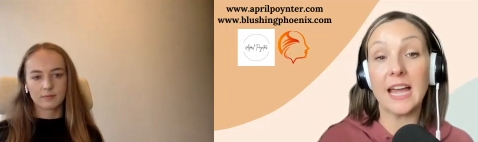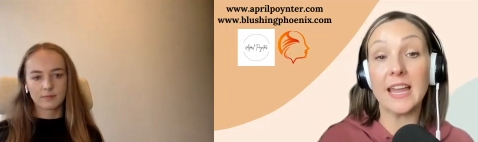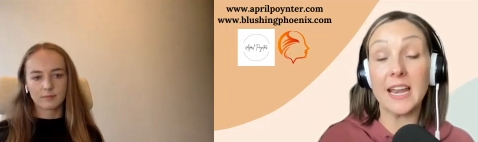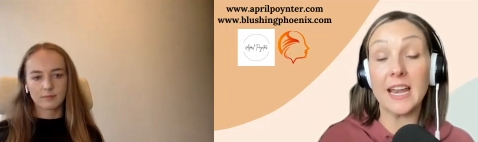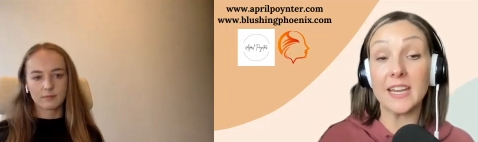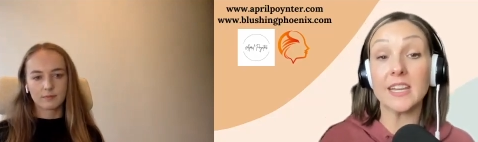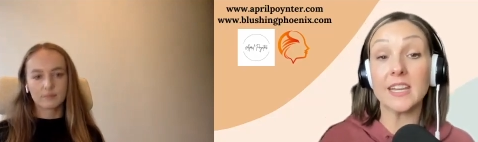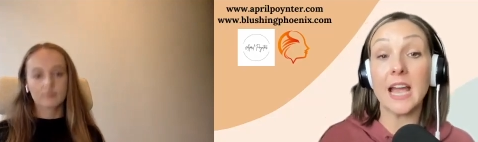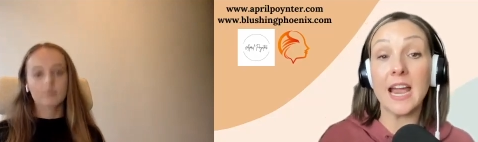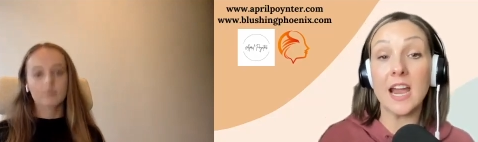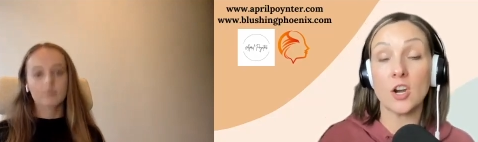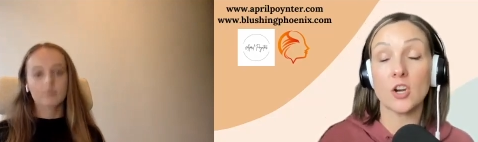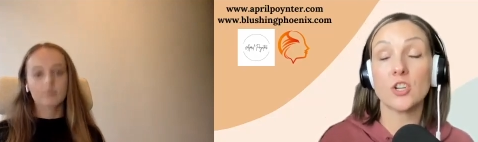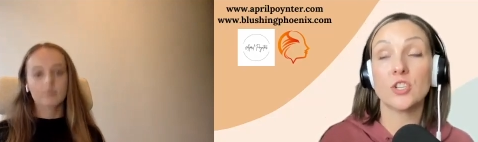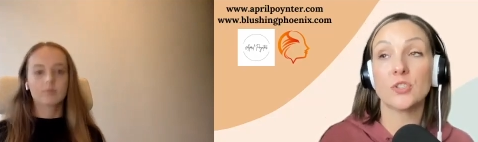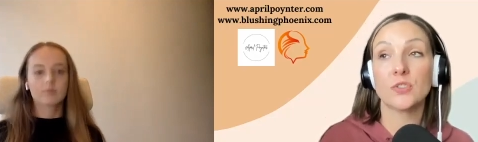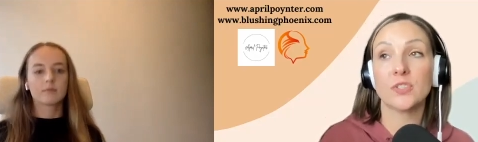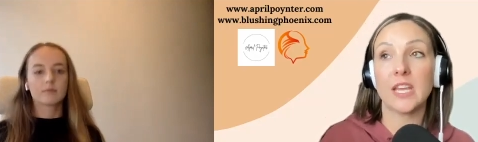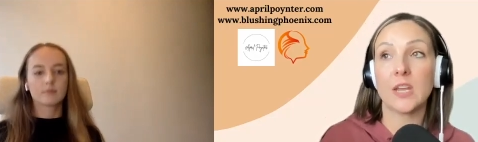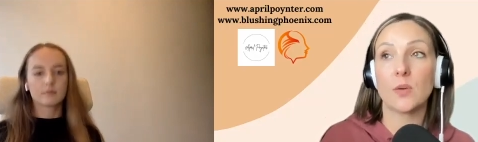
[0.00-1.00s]
Speaker 1: and I, I heard
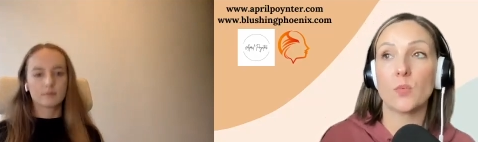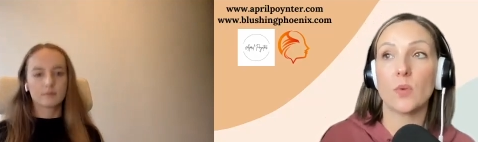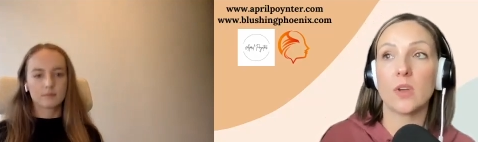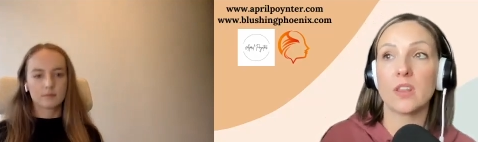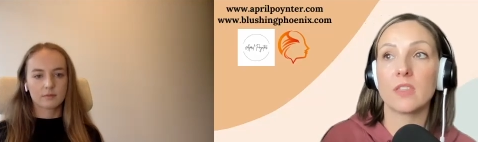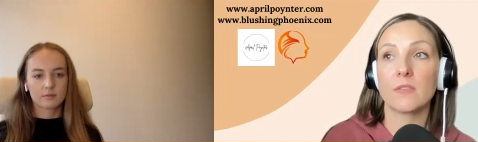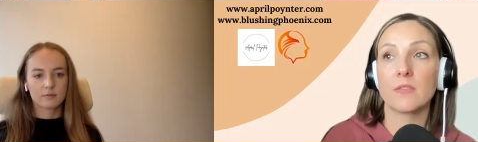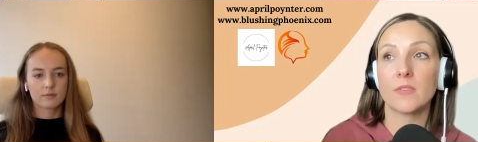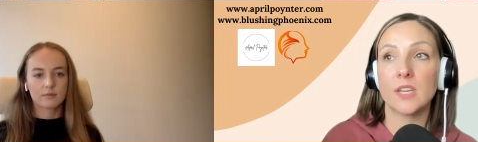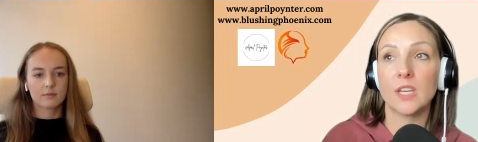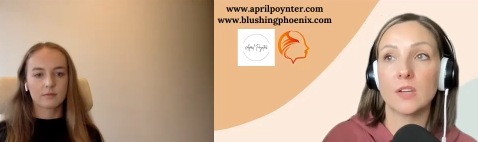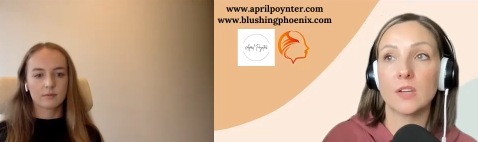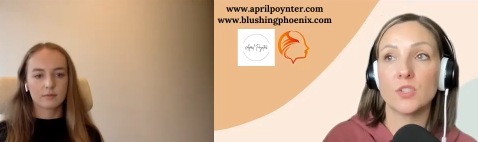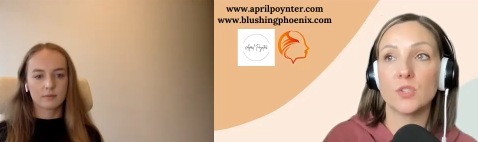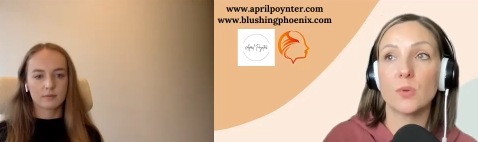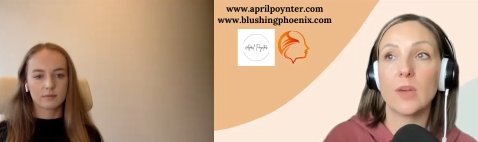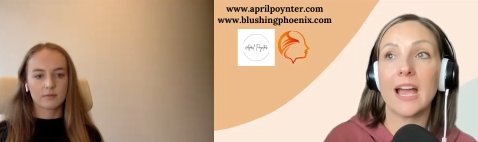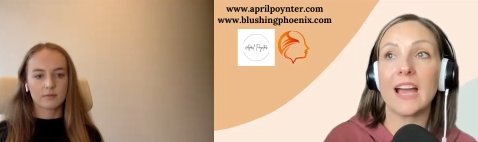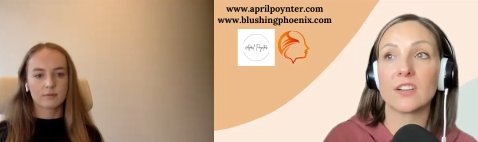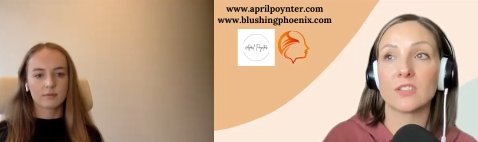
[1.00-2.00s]
you say in one of the videos,
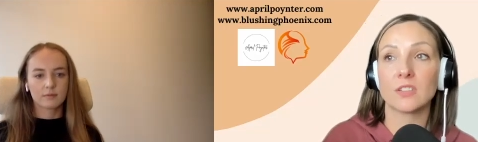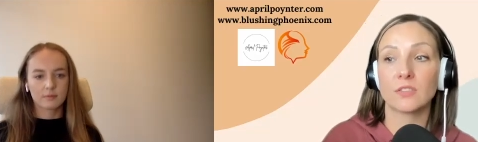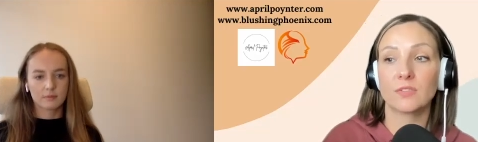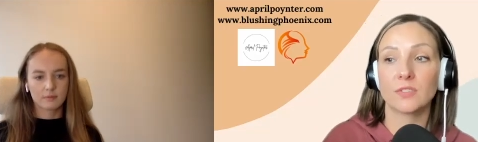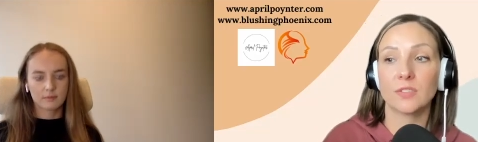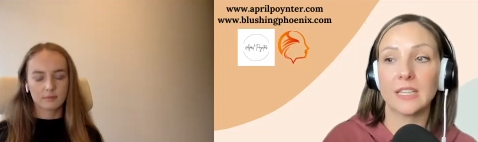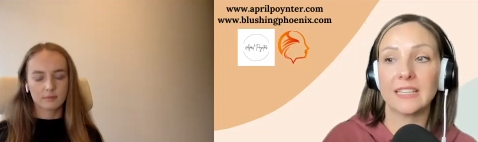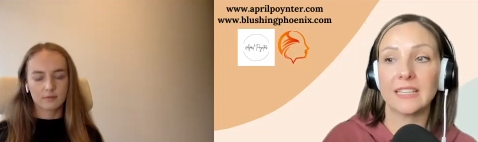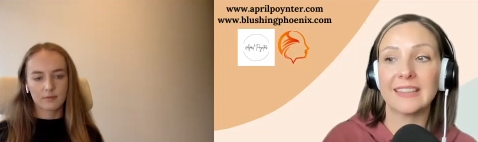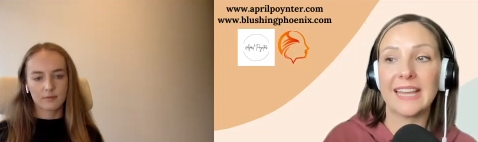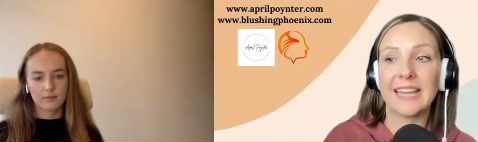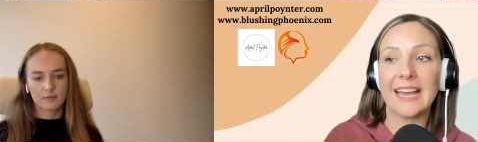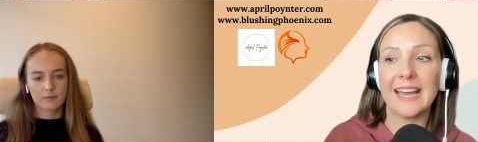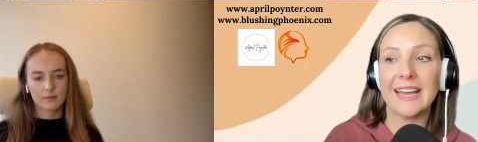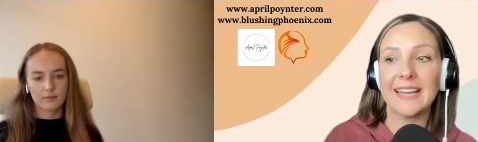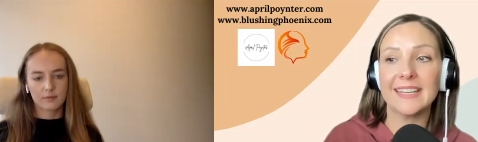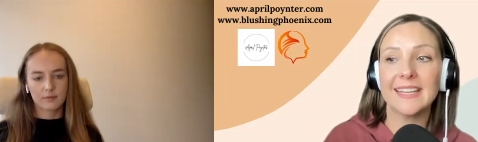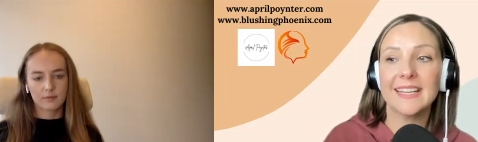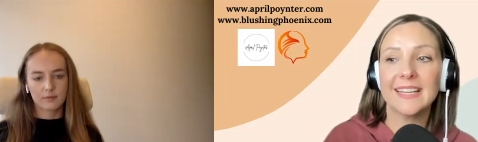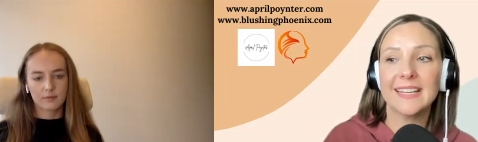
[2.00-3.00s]
you actually feel like that